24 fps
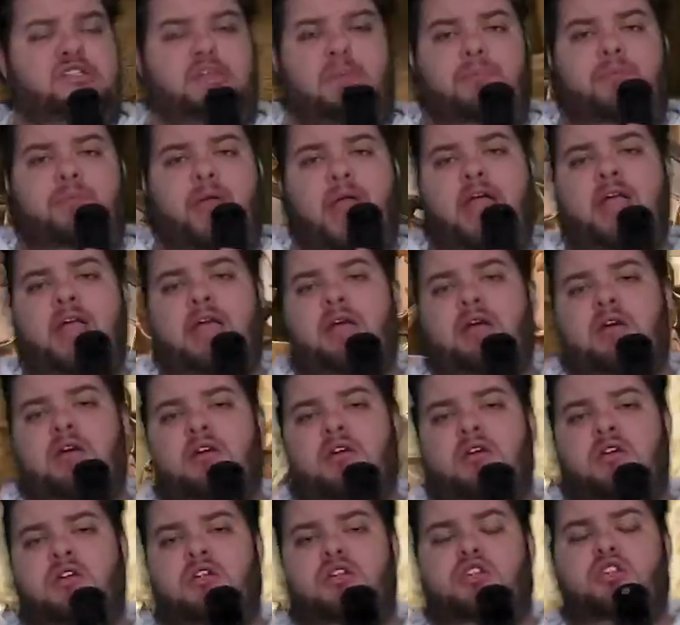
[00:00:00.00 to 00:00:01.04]
the big
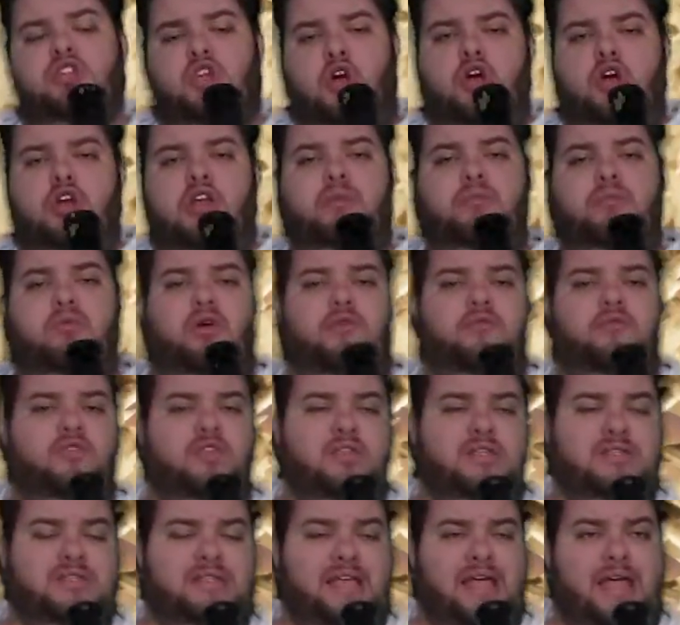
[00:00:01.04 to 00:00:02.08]
turning point for
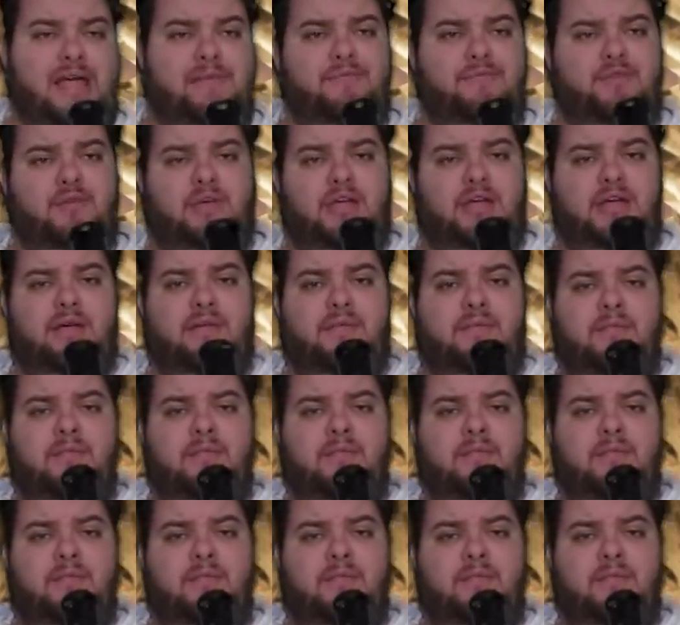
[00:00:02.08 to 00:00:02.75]
this game for me,